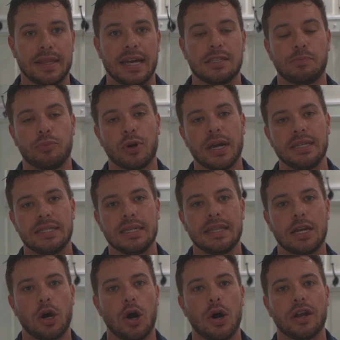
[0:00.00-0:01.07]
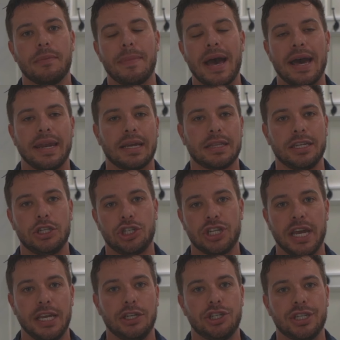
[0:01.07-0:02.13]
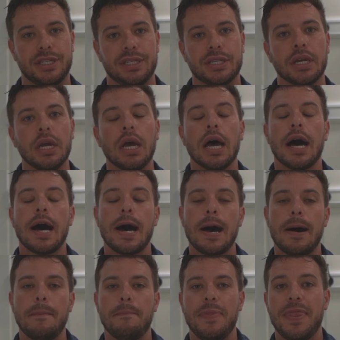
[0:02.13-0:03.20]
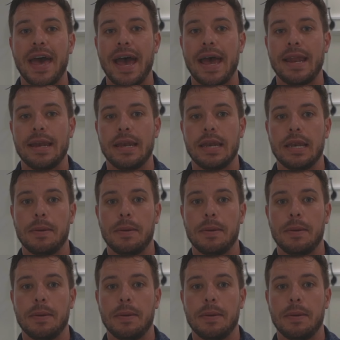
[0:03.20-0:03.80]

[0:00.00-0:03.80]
That's pricing that automatically changes that